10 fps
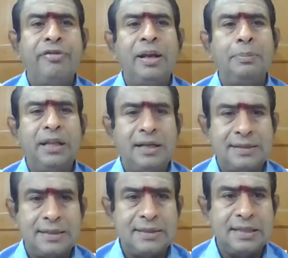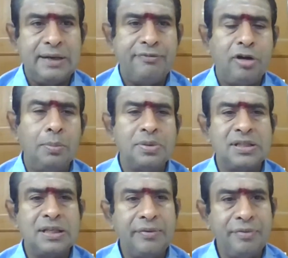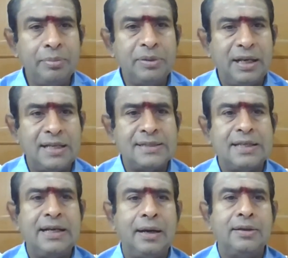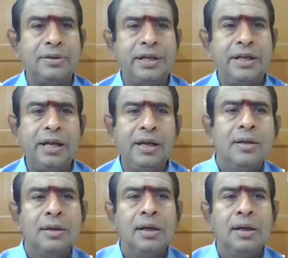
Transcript: fill up the necessary forms, giving the necessary undertaking.